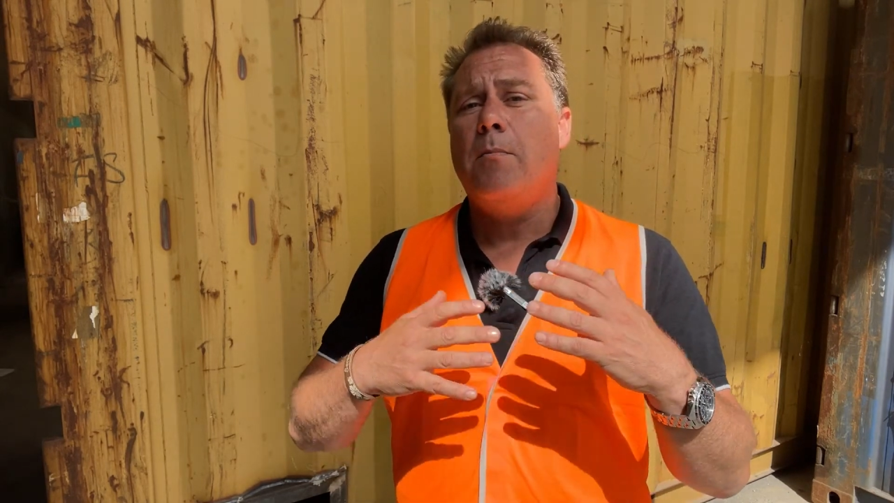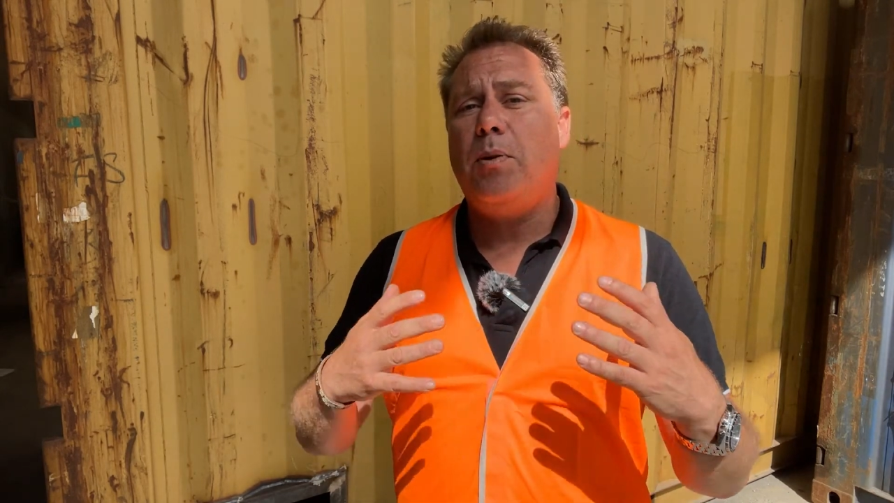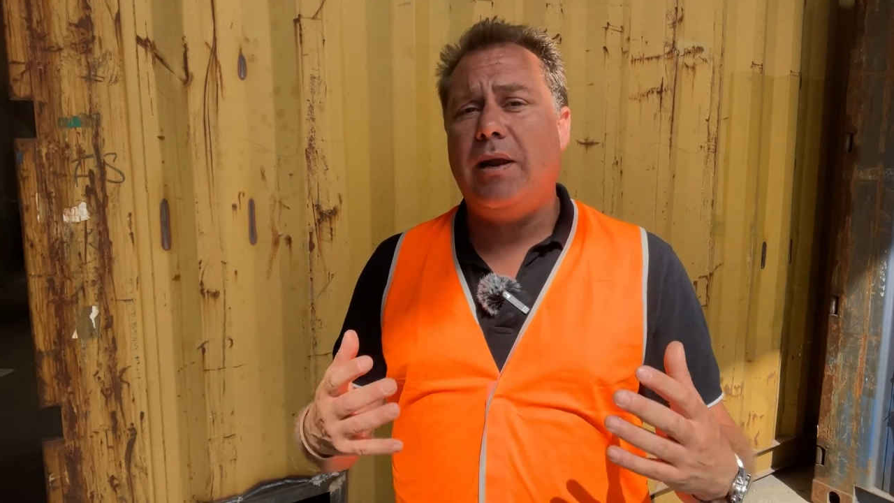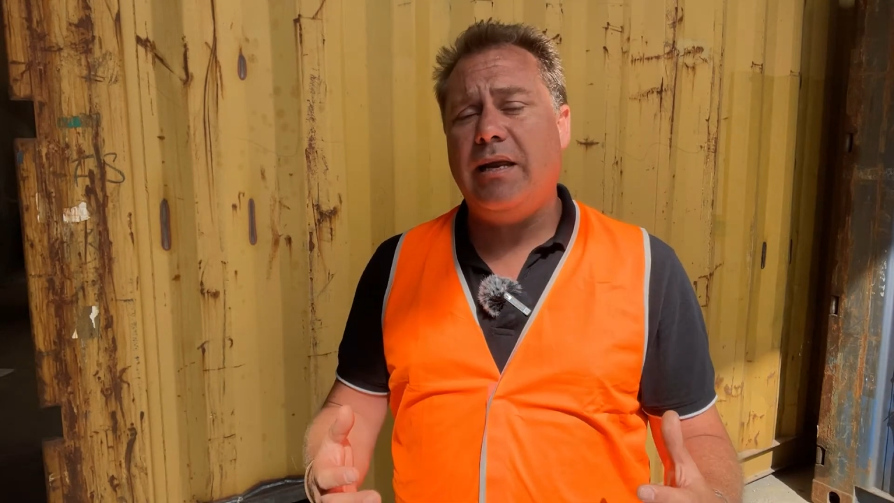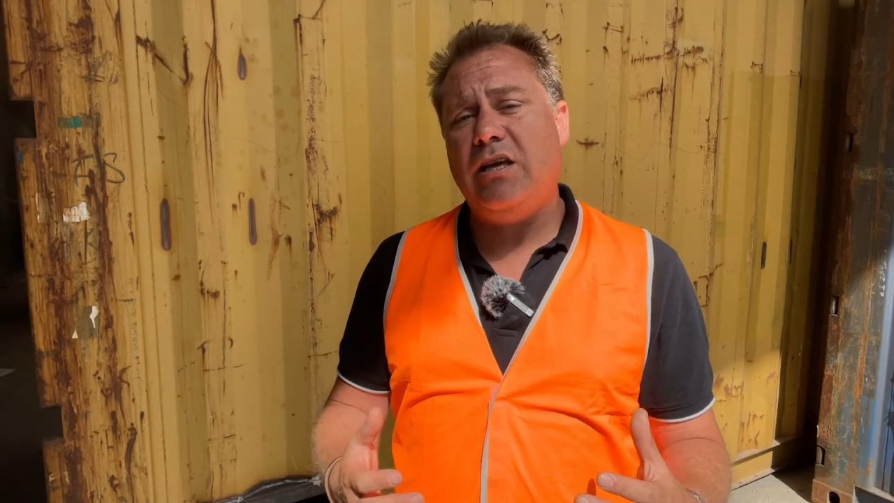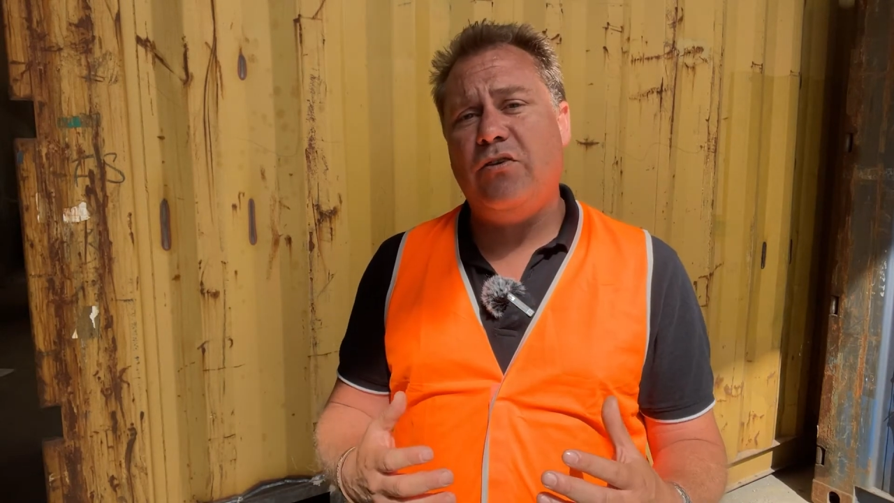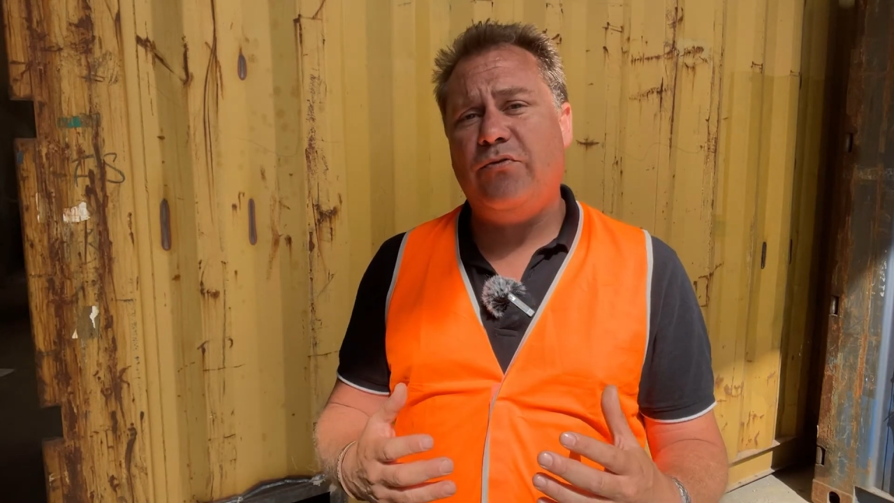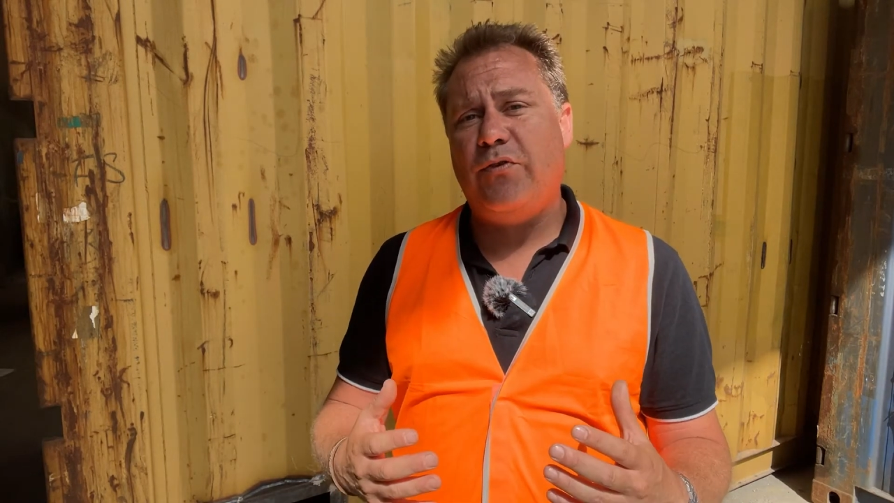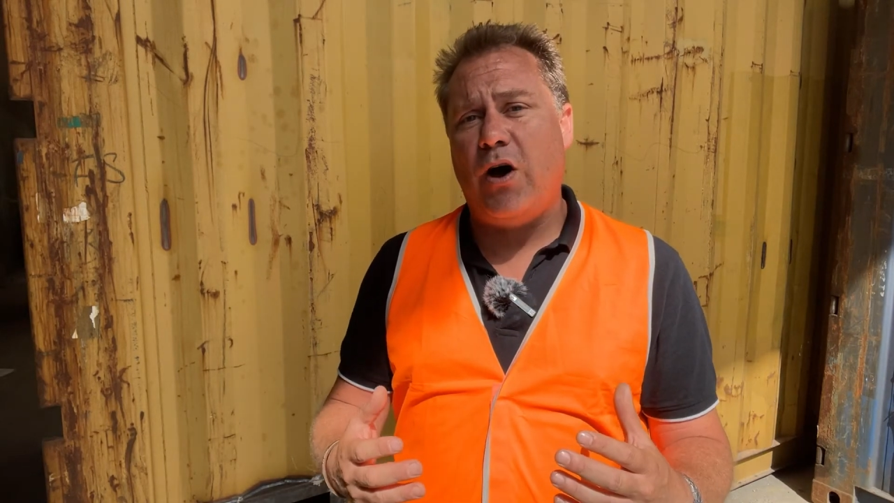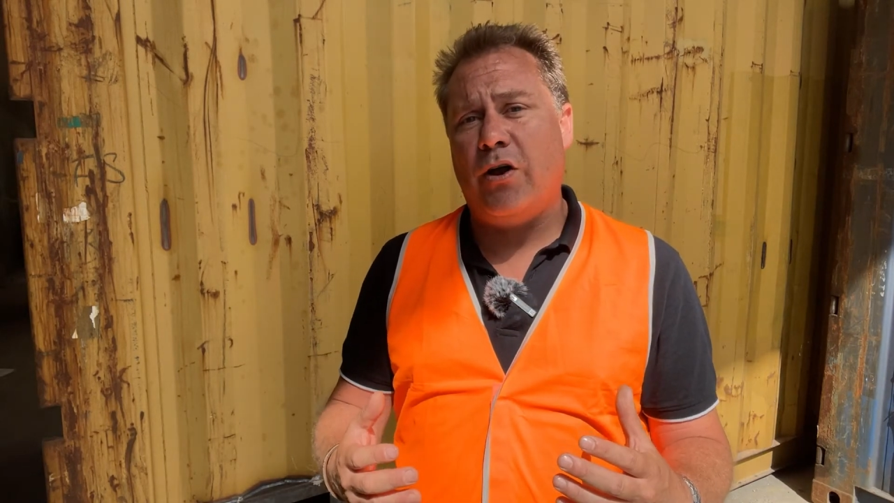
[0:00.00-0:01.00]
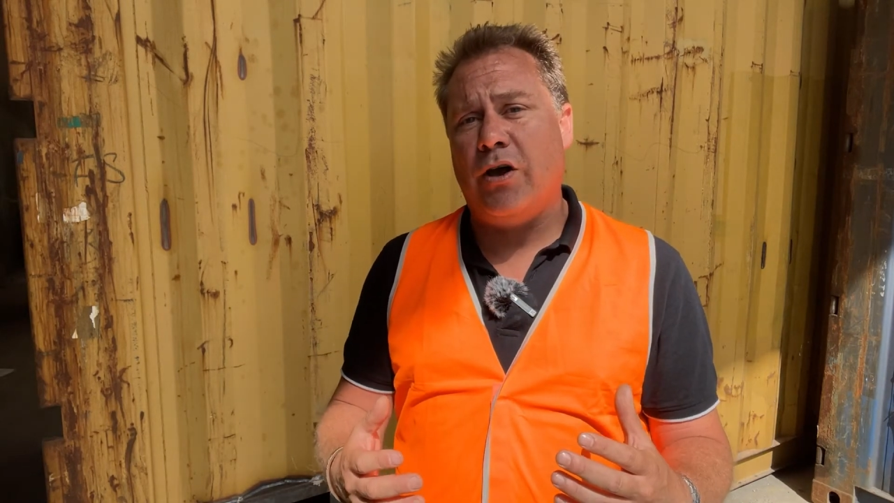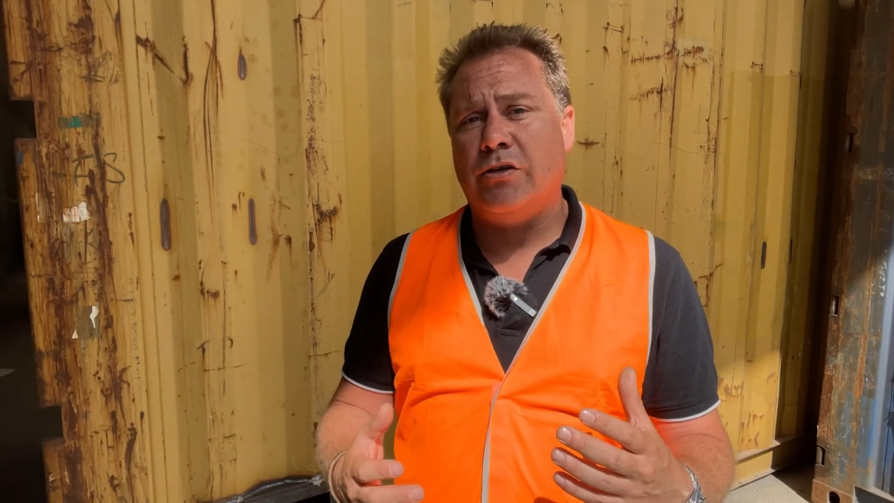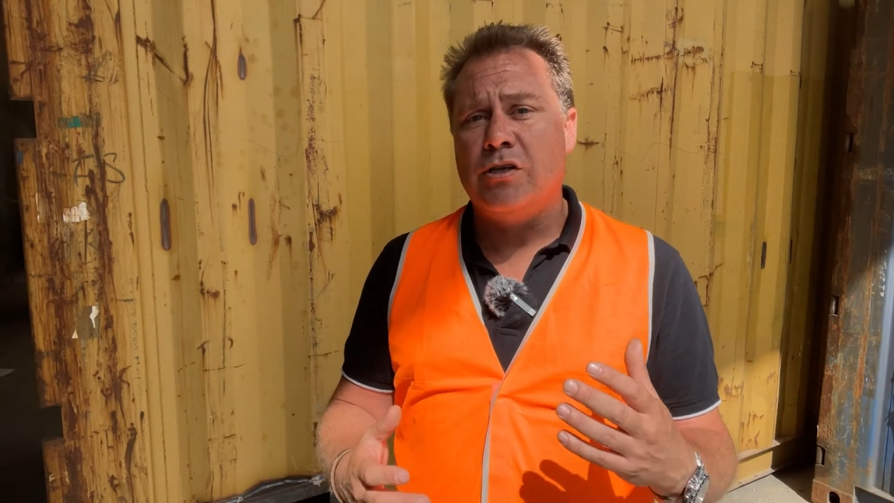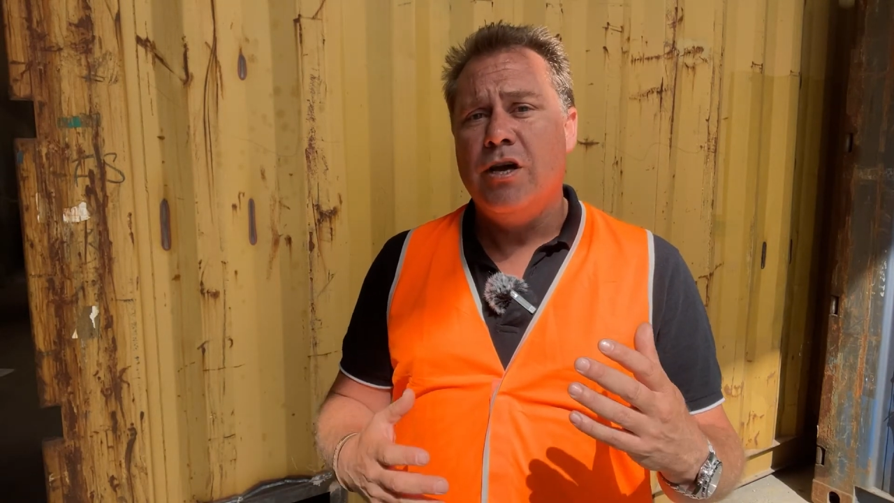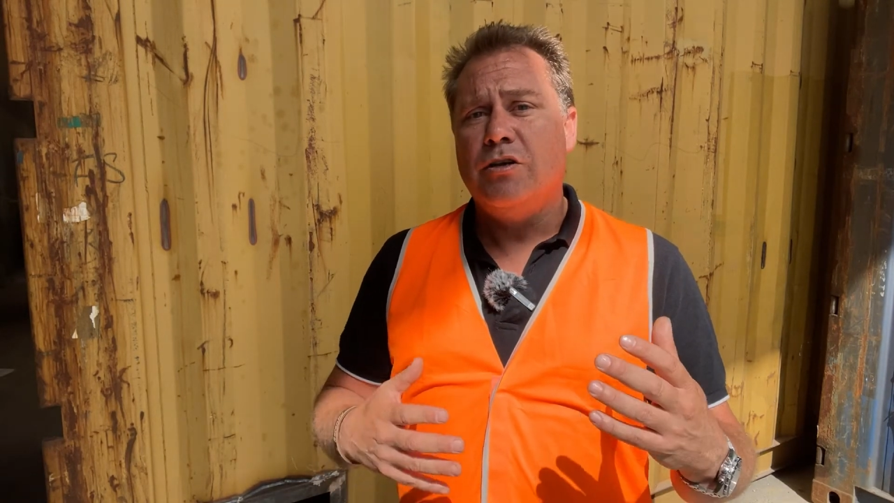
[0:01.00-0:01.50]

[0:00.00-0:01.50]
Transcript: plenty of photos